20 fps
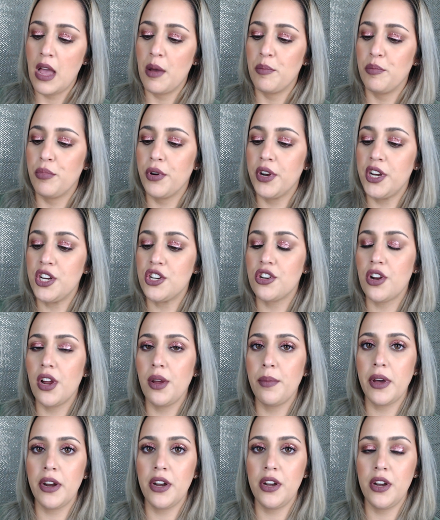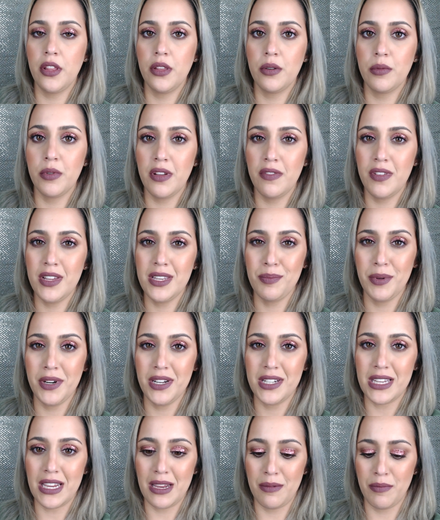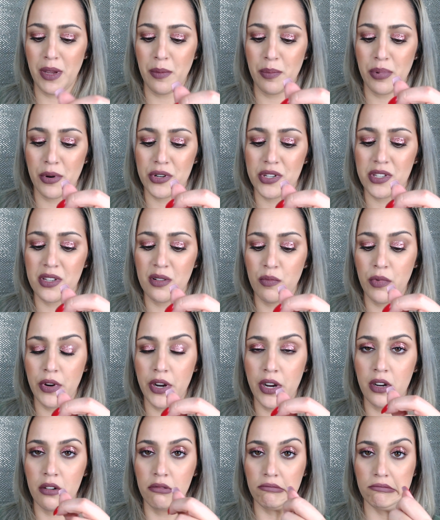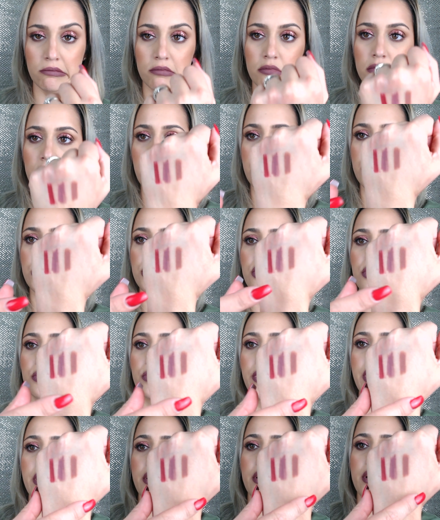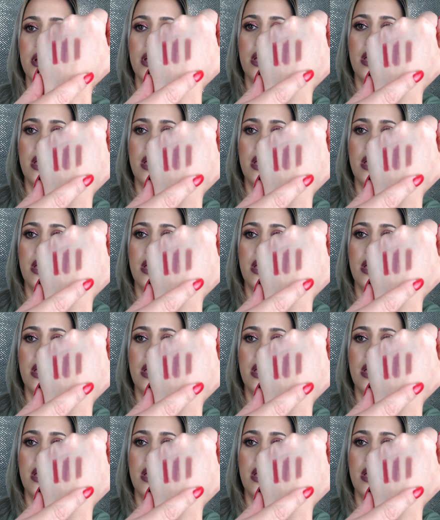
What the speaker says: Pretty sure I bought another one of these, but it's in my purse somewhere. Not sure where.